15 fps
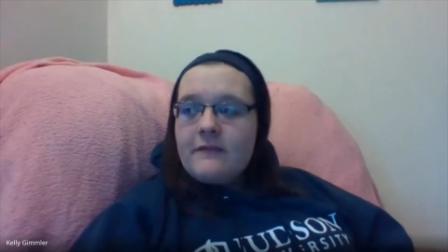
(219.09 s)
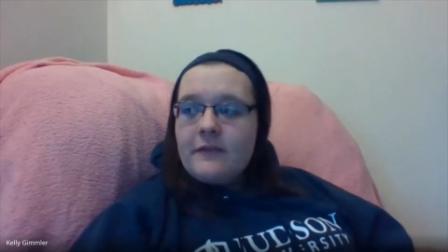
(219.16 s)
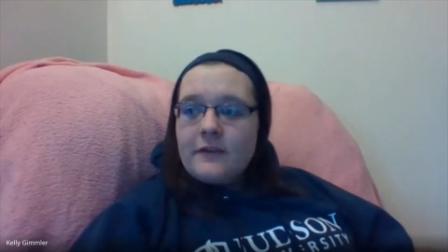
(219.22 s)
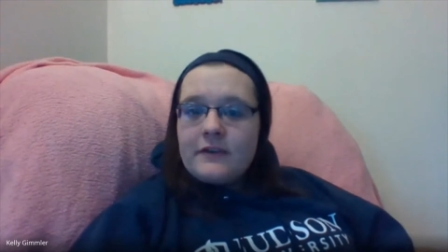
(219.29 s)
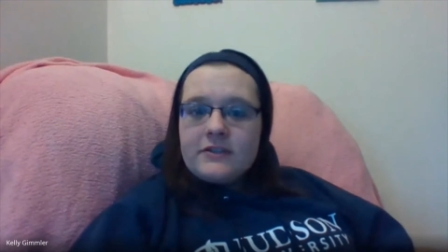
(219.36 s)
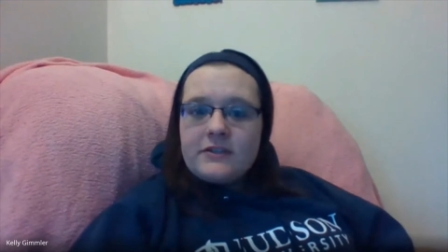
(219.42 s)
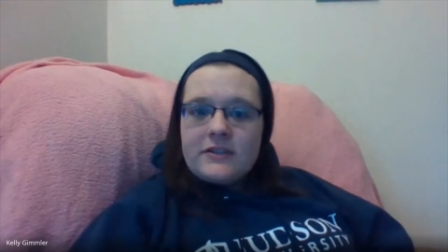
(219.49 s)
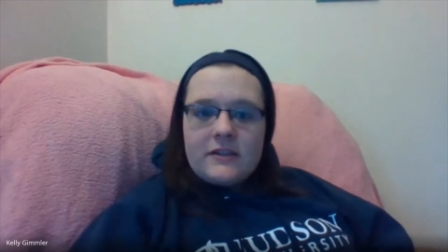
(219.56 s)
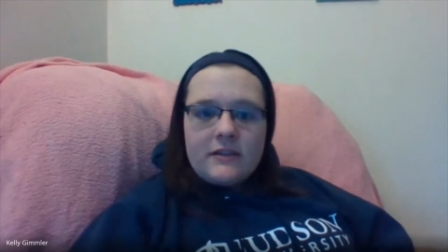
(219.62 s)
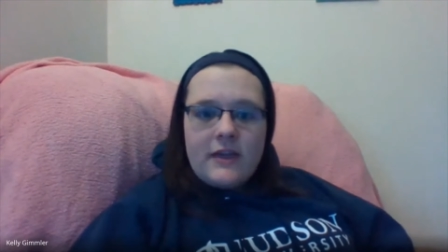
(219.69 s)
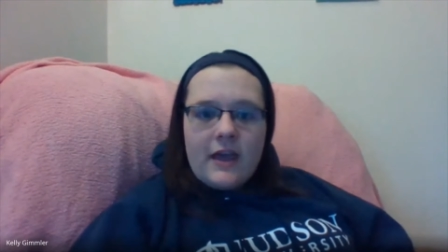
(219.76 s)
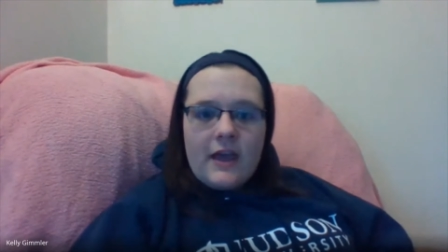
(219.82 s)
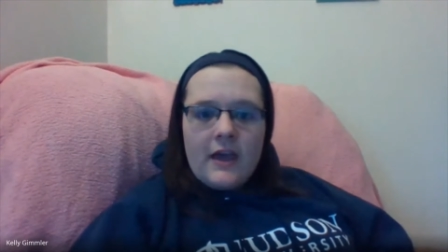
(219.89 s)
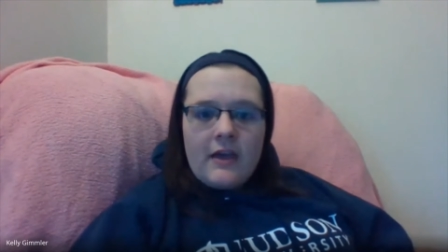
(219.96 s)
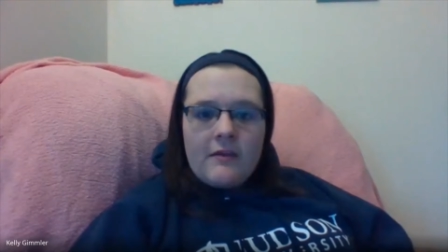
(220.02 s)
furnishing
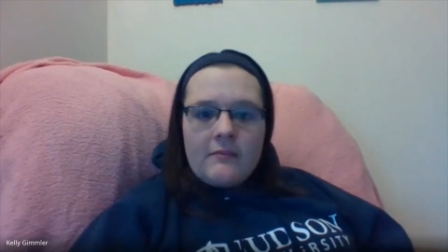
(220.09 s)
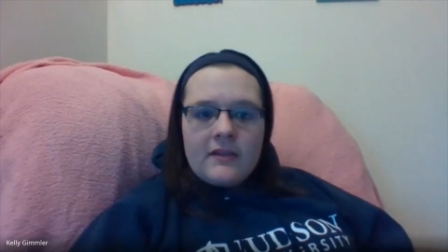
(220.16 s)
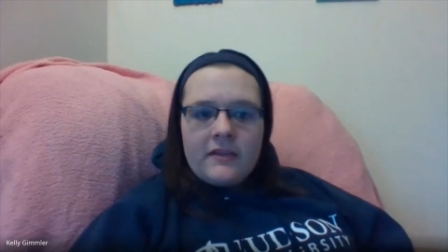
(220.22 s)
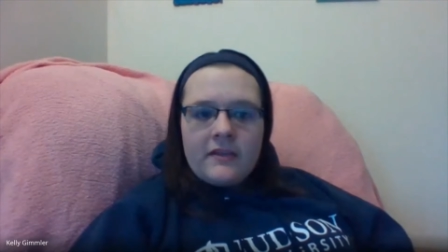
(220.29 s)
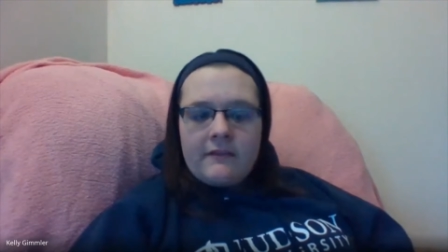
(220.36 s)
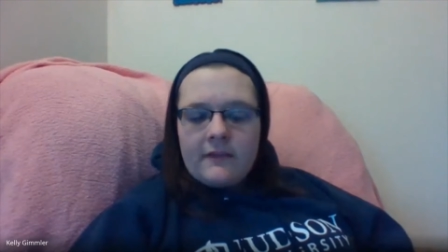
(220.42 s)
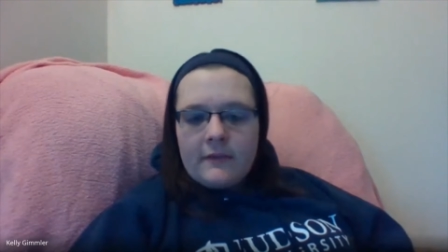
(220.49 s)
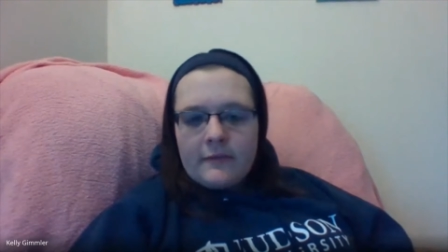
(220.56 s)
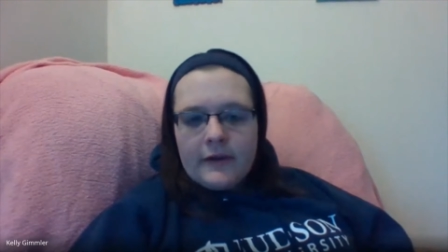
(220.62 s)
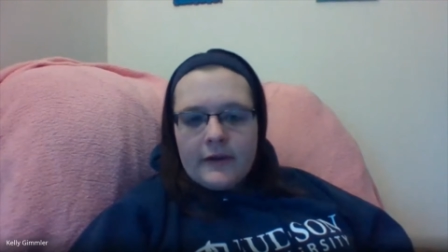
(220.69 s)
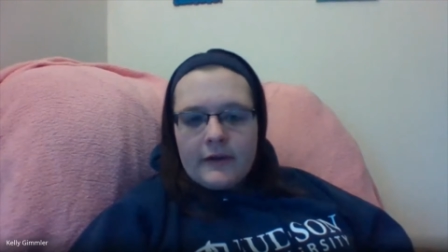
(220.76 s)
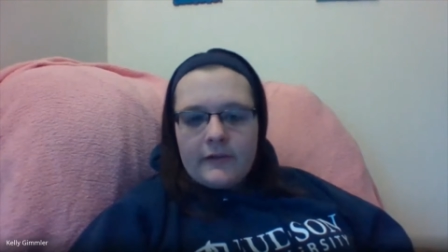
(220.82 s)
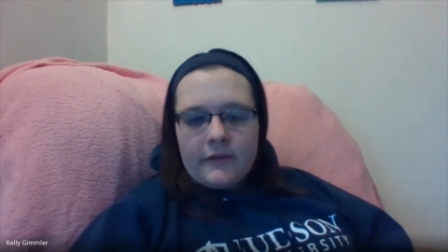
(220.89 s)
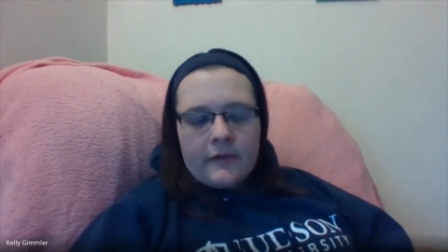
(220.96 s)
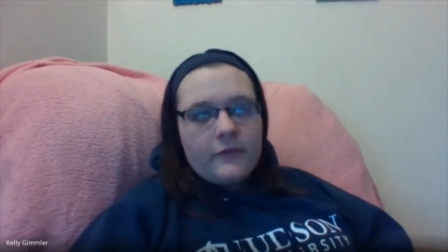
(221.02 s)
them and living
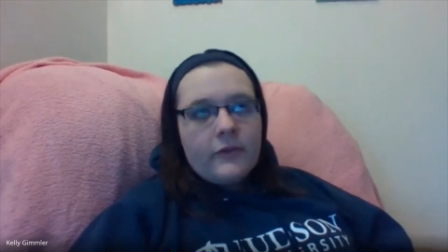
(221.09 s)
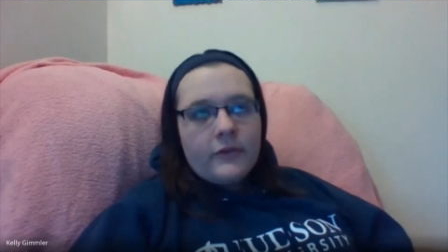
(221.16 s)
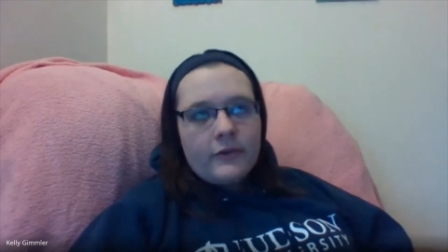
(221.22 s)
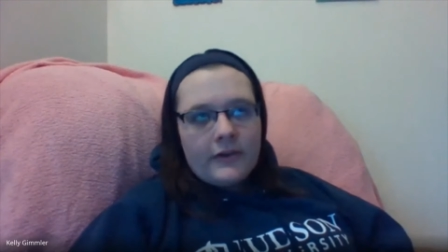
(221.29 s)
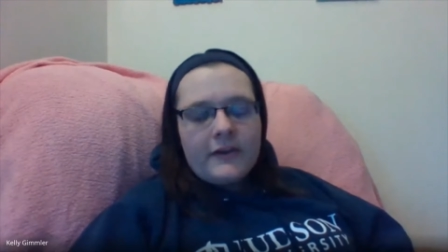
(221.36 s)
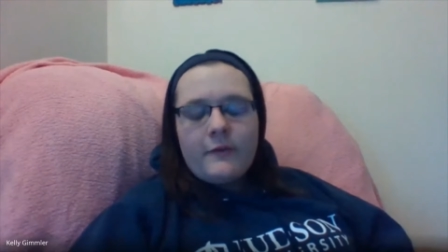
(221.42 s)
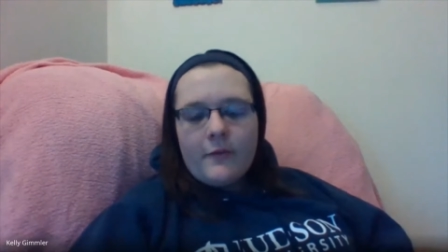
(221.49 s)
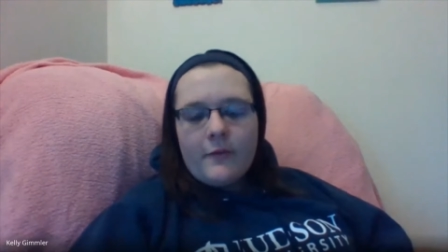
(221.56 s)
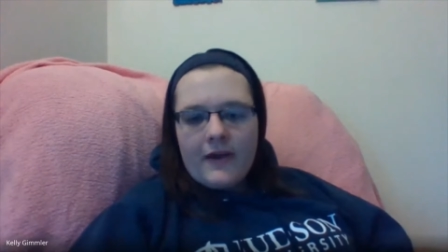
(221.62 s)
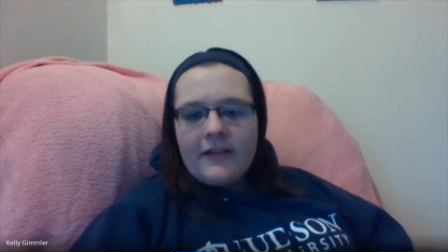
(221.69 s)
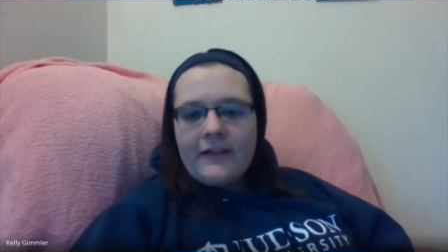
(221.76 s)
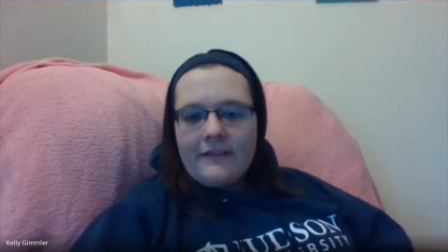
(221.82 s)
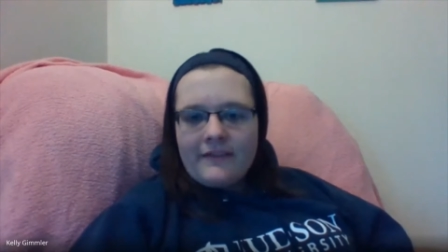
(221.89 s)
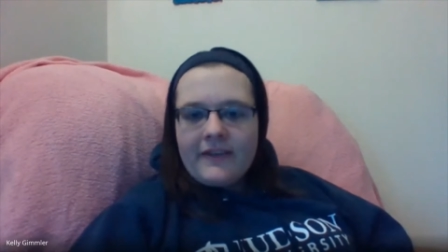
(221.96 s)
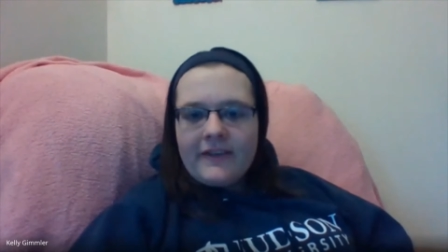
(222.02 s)
what, learning
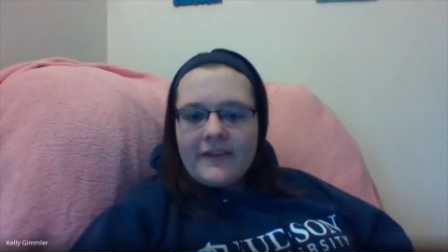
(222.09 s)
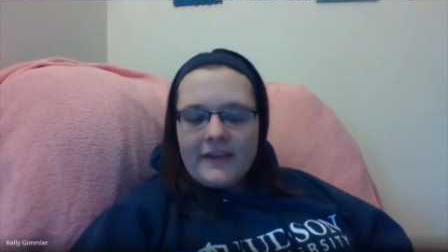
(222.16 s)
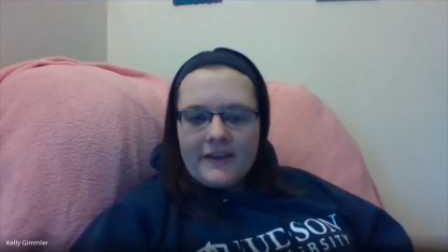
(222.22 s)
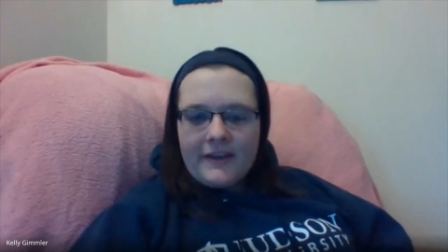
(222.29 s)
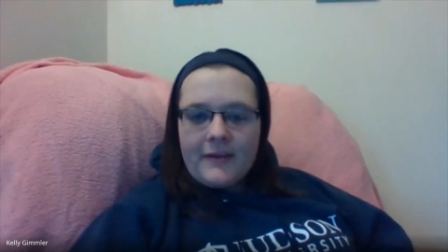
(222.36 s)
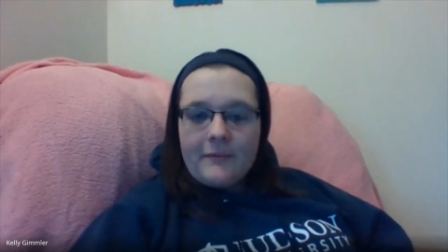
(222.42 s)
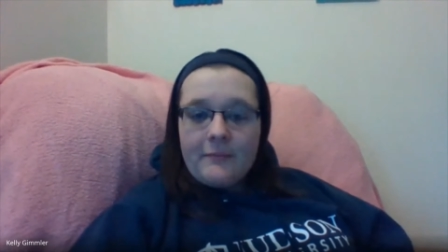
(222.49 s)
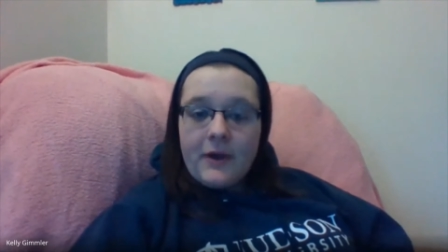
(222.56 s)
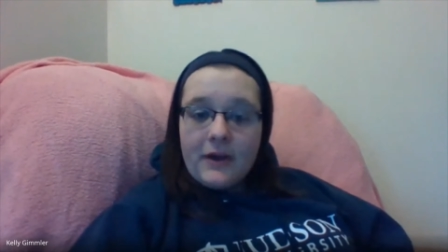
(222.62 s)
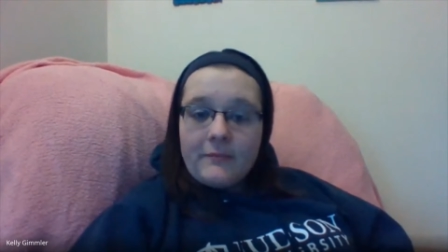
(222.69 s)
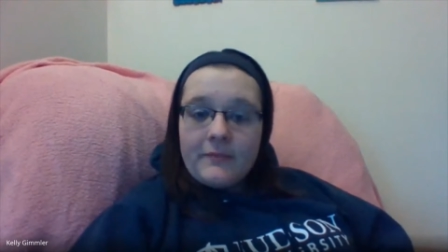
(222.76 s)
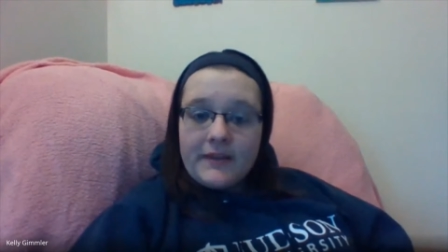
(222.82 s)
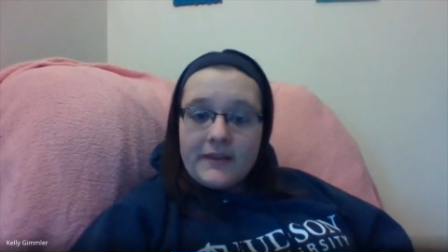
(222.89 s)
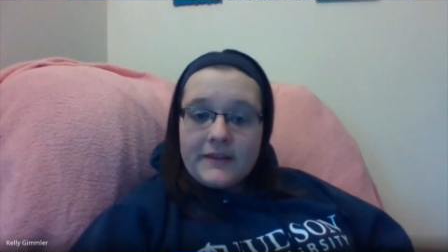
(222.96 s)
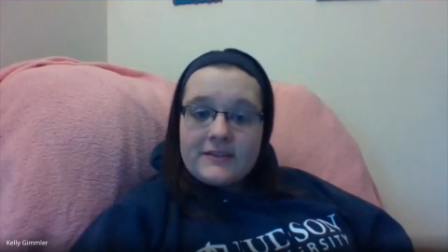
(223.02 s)
what living in an
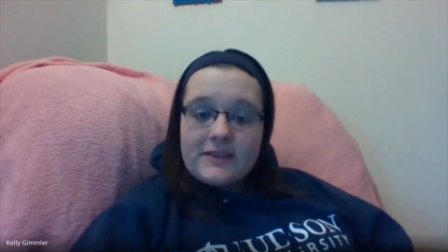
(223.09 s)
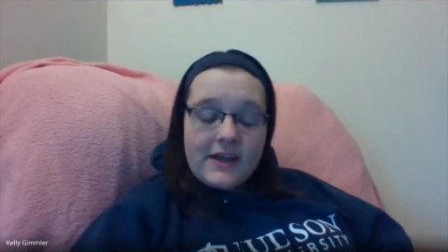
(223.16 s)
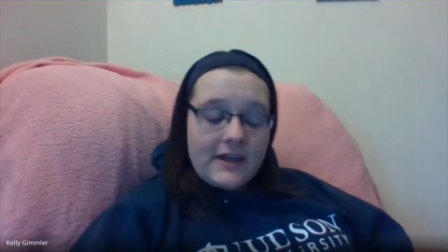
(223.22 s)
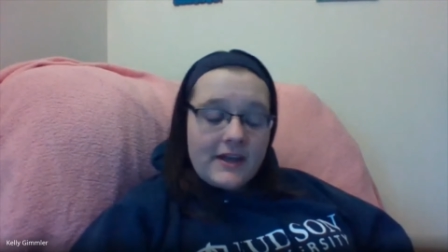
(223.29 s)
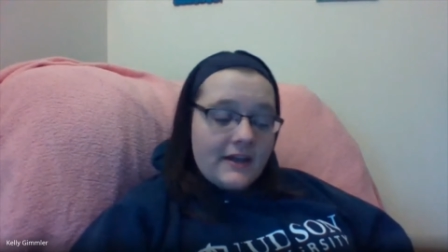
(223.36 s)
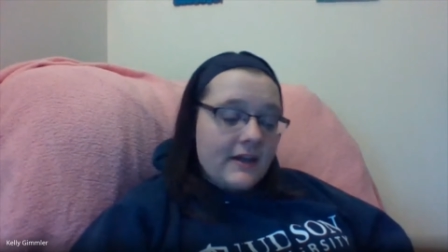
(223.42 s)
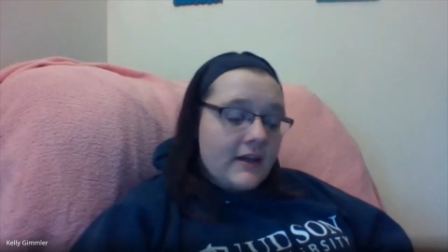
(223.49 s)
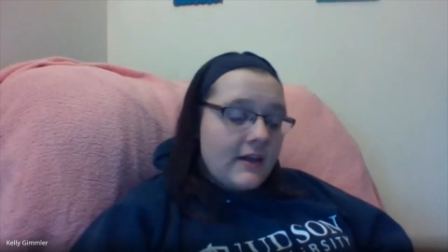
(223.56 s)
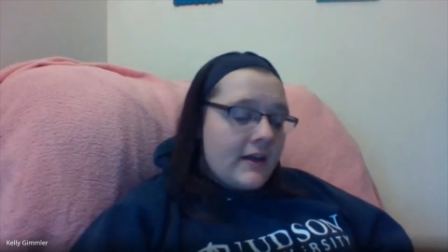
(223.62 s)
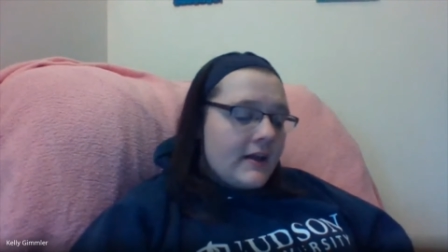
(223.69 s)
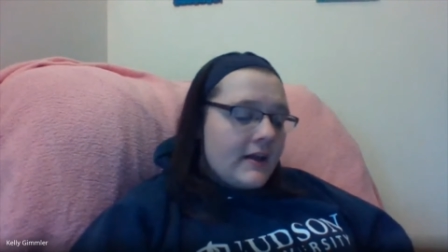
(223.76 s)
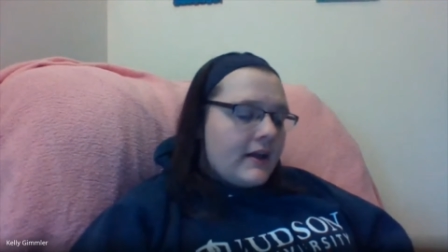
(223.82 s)
apartment is like.